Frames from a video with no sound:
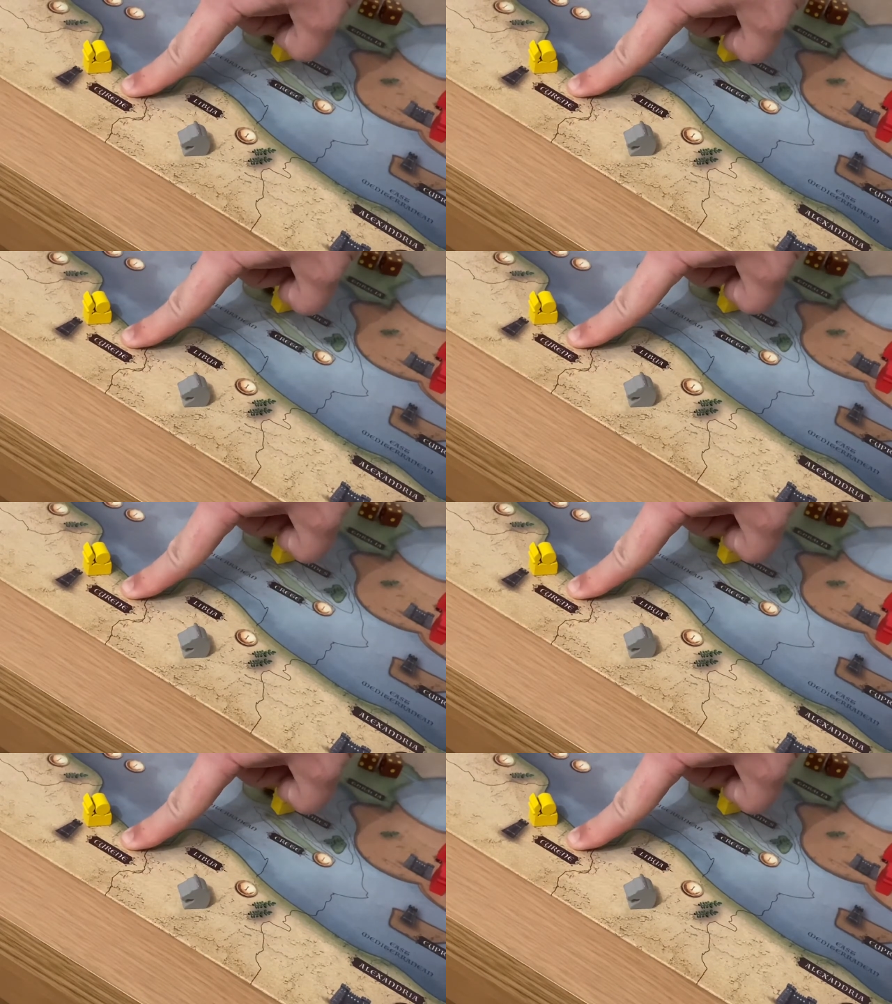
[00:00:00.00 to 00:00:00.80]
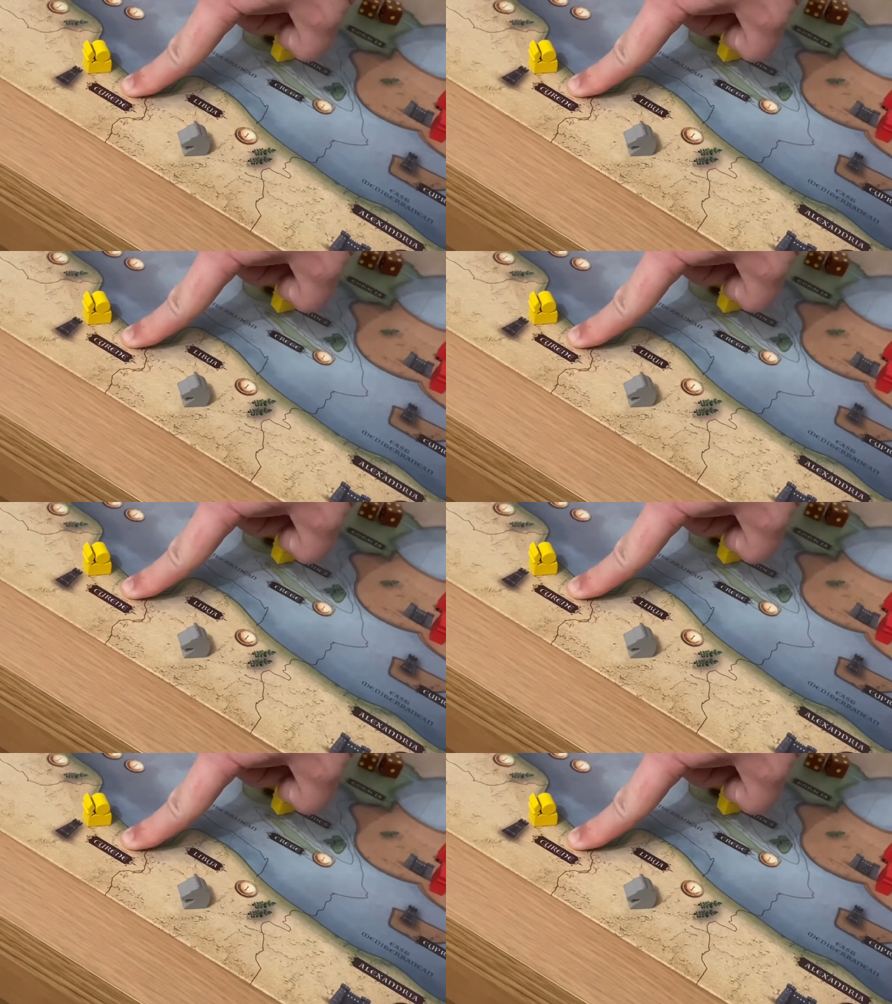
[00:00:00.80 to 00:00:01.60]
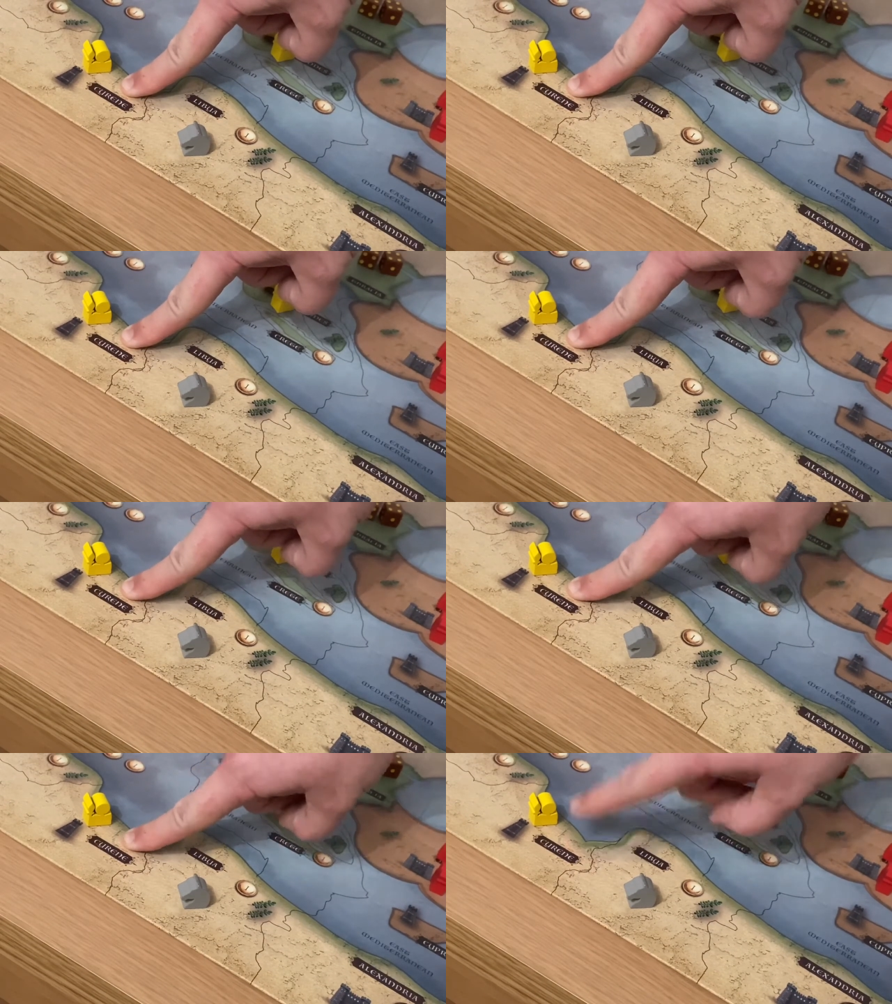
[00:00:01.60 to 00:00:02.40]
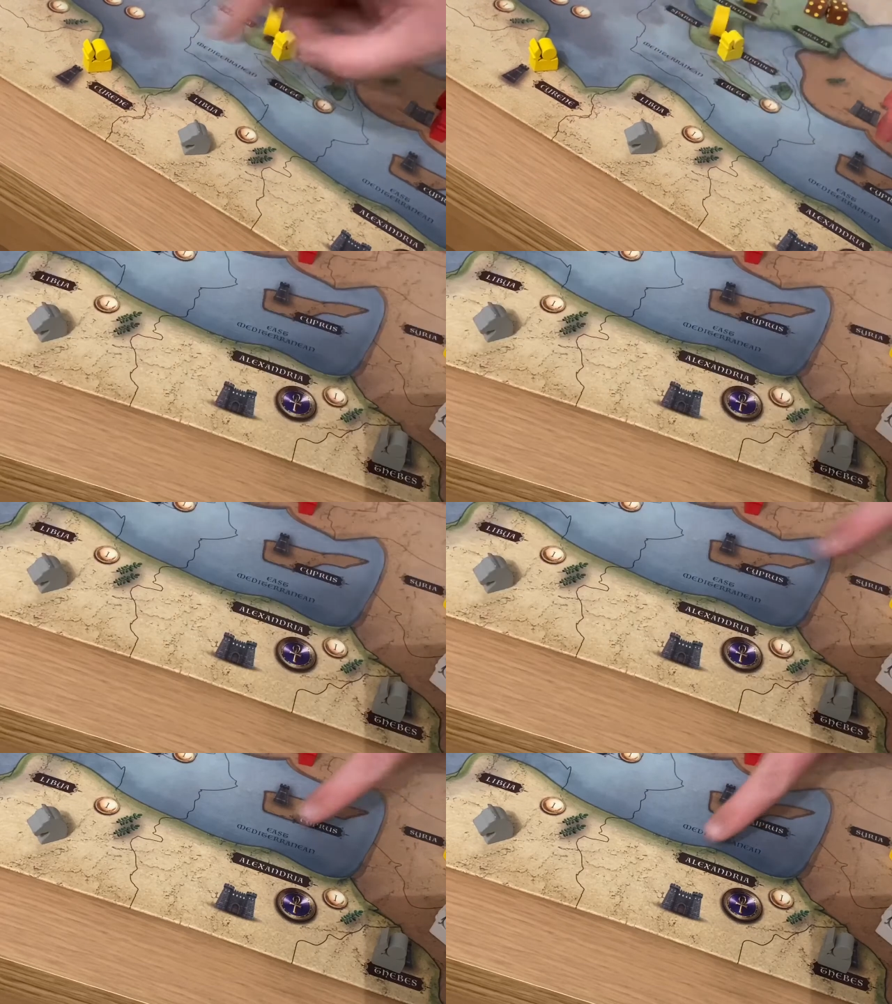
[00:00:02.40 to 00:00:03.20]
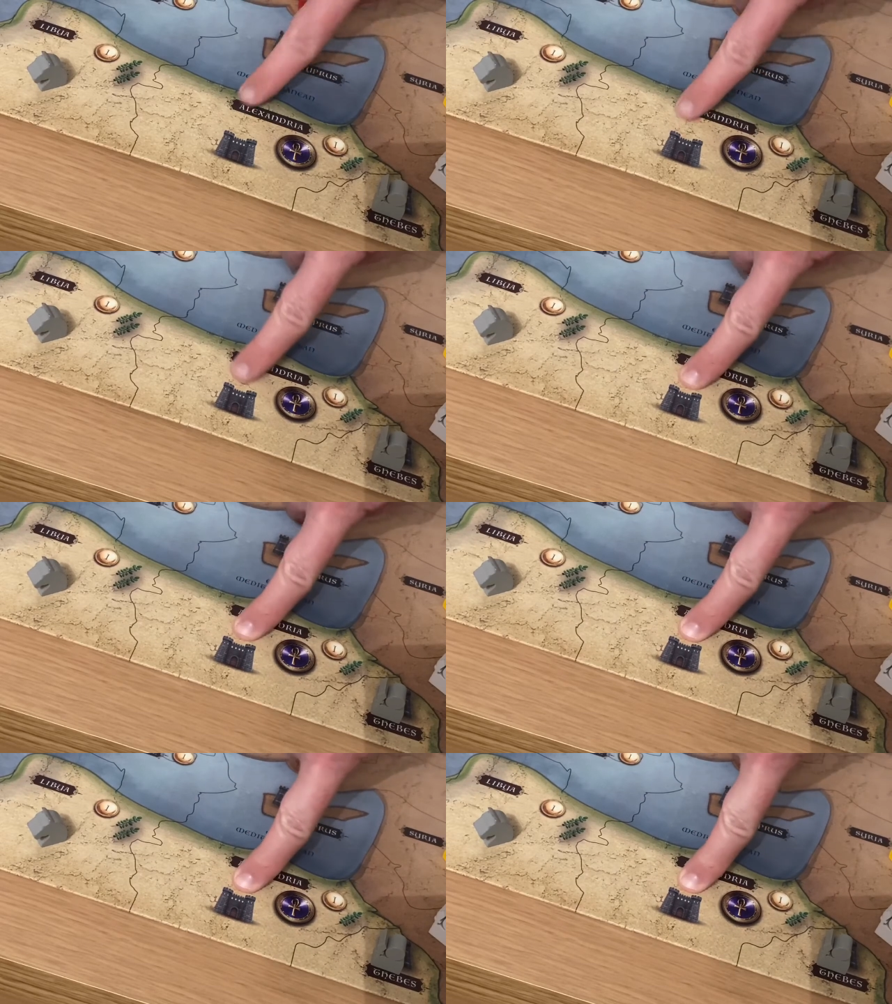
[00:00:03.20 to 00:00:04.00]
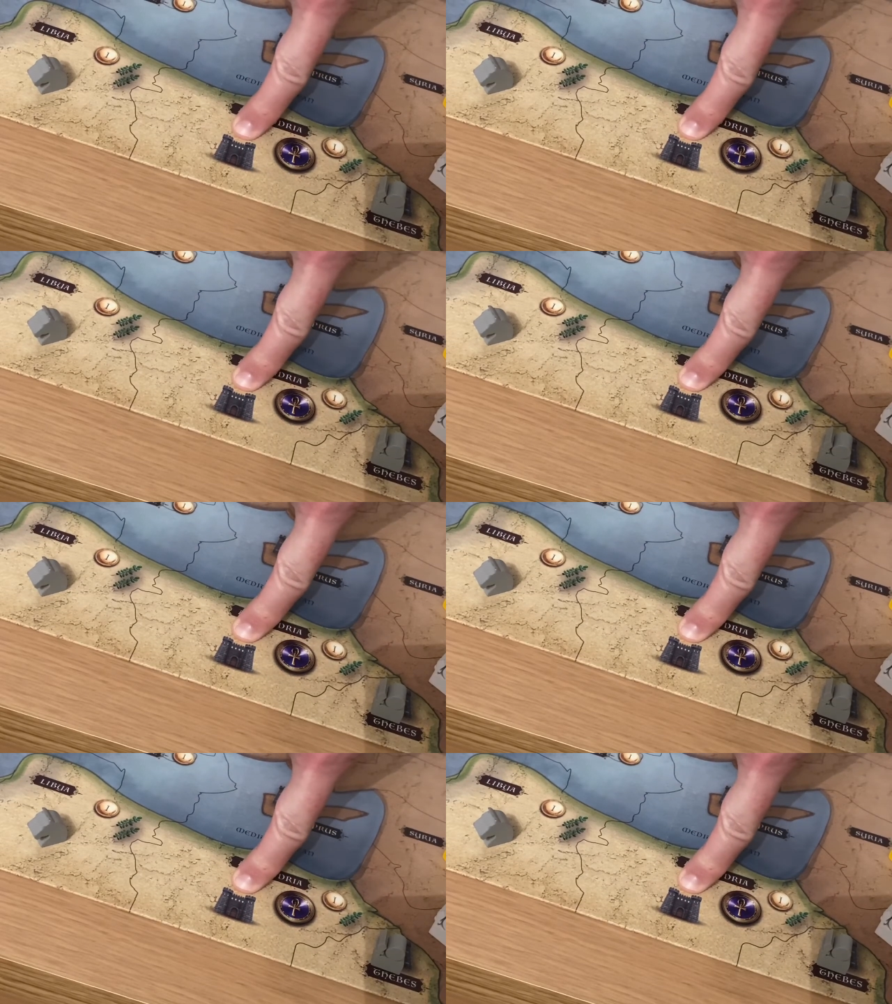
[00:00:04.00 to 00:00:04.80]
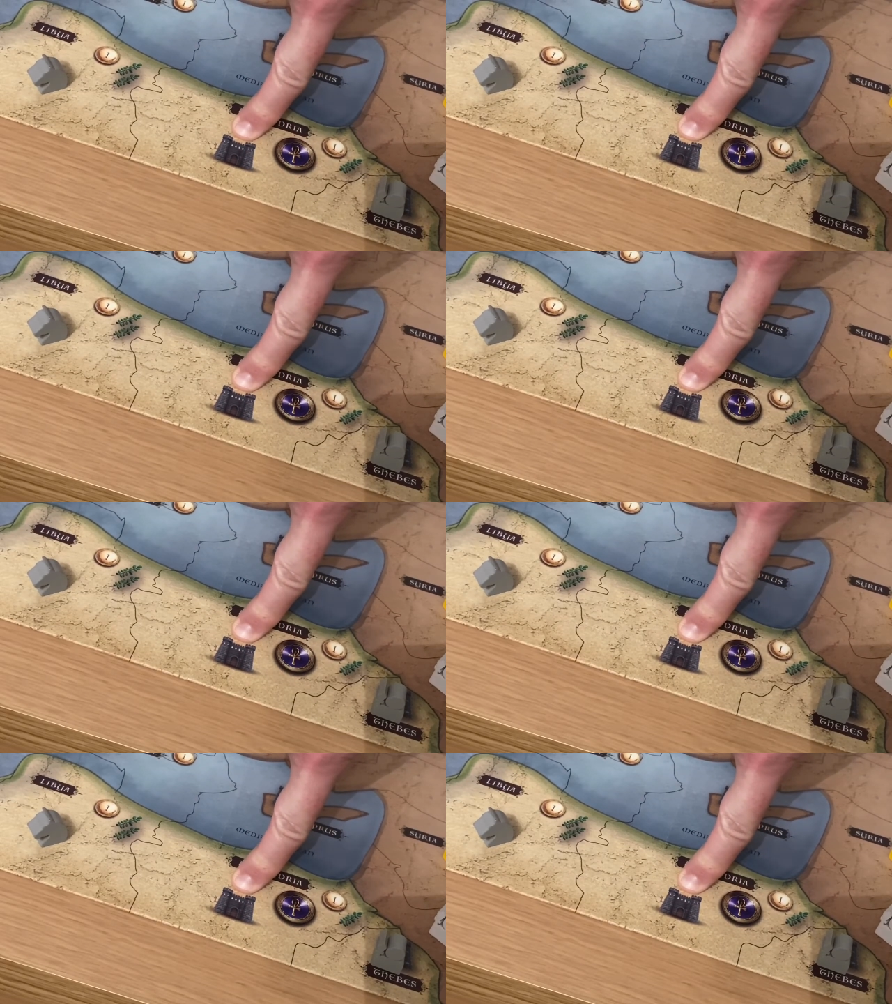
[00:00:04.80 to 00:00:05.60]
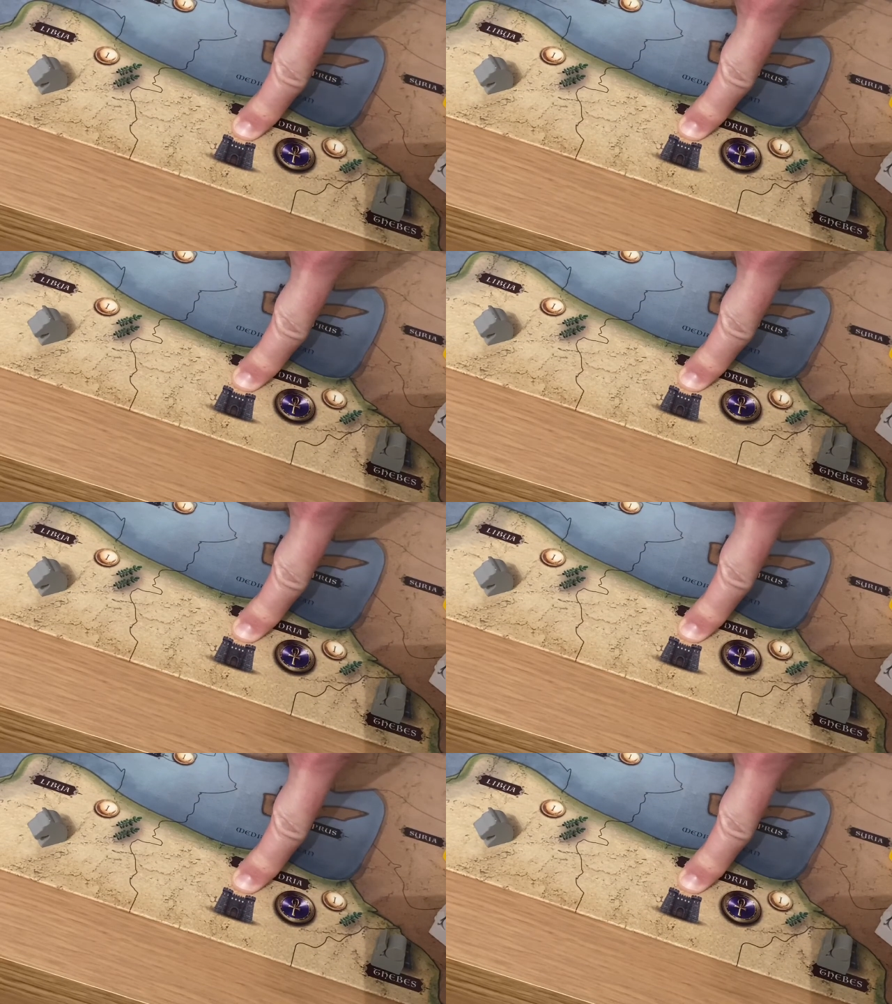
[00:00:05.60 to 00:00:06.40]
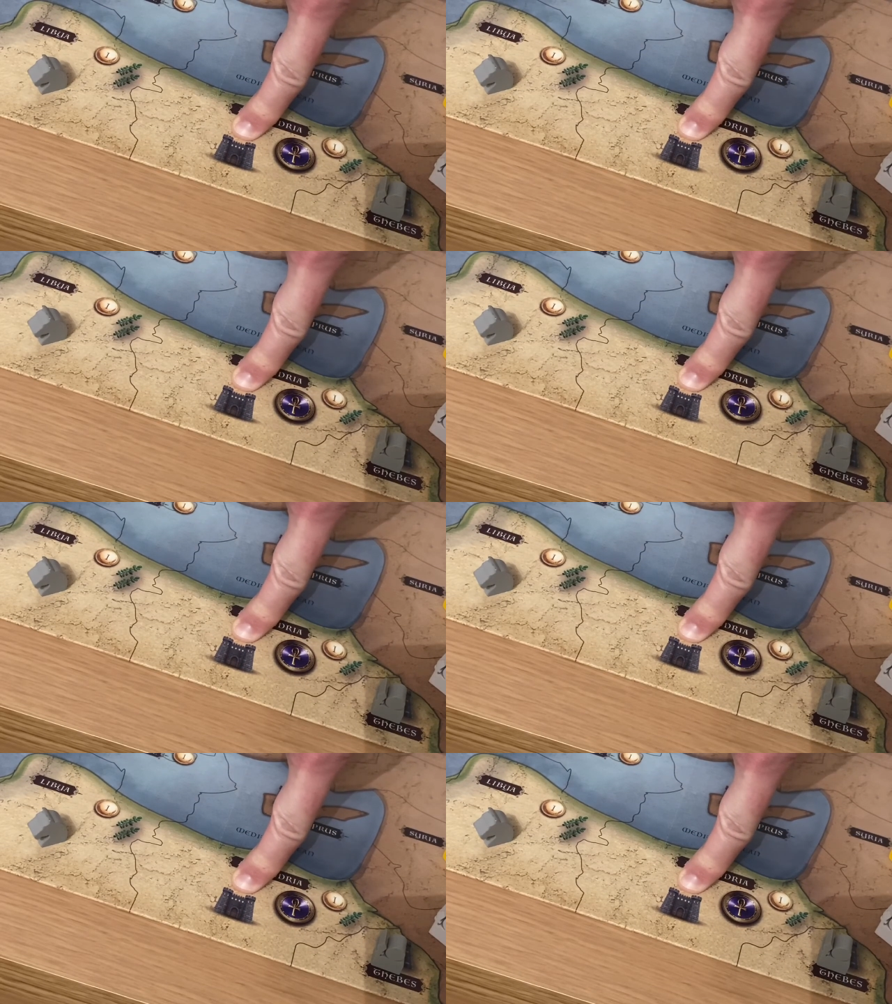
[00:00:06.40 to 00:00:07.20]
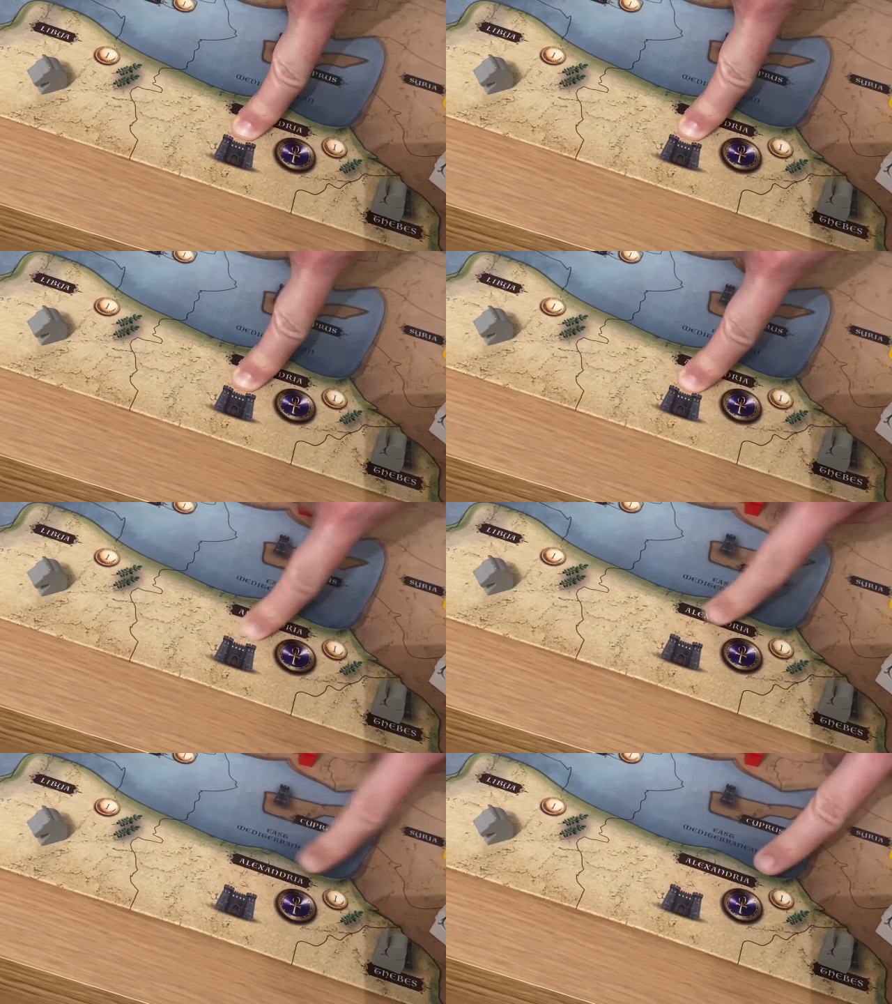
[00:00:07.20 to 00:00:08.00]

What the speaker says: No face is visible, so there are no lips to read.